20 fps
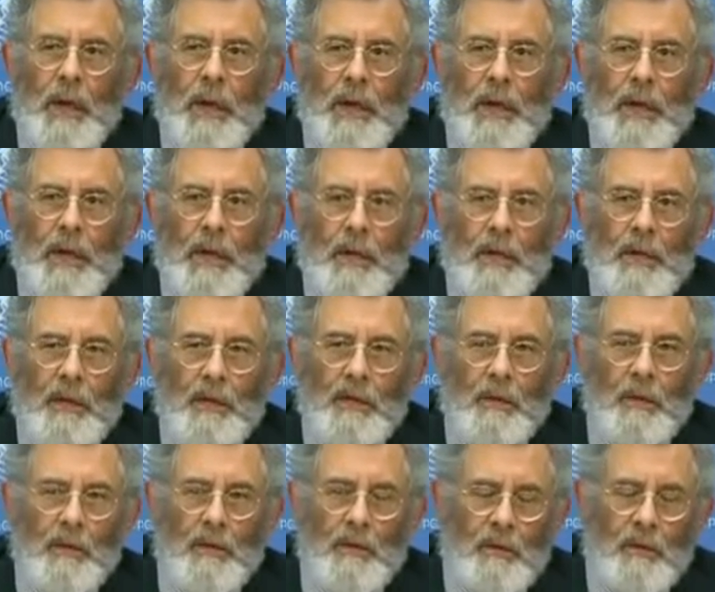
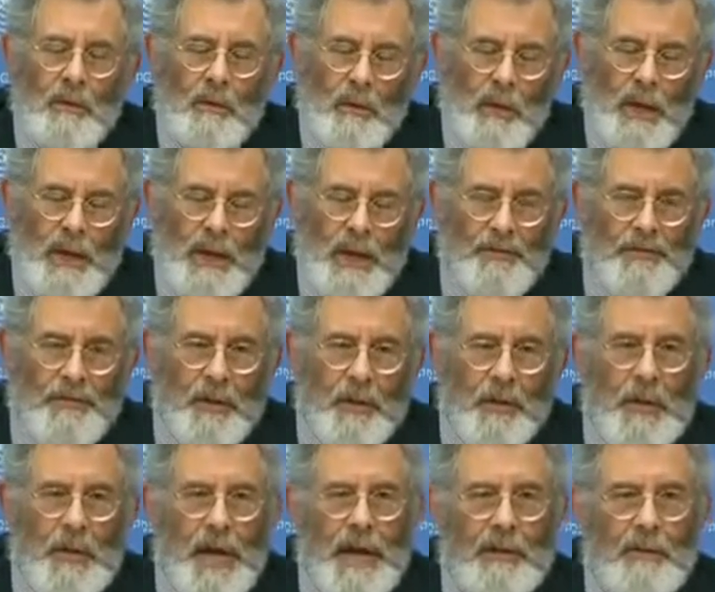an
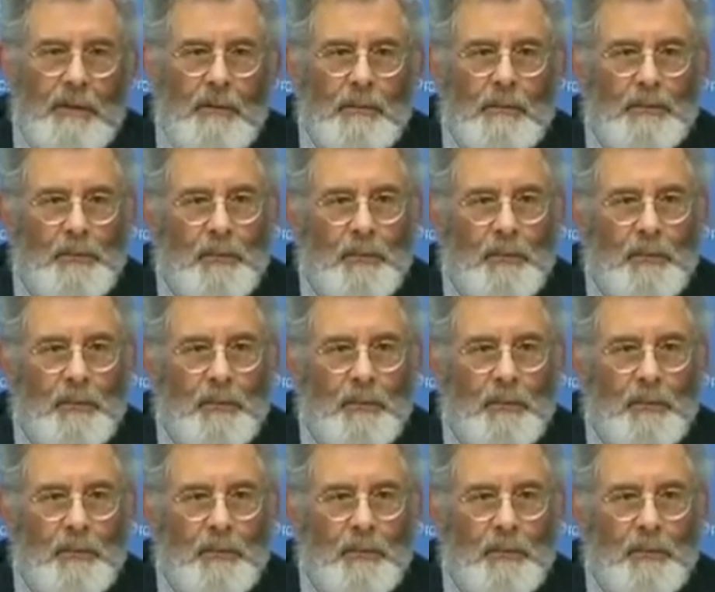effort that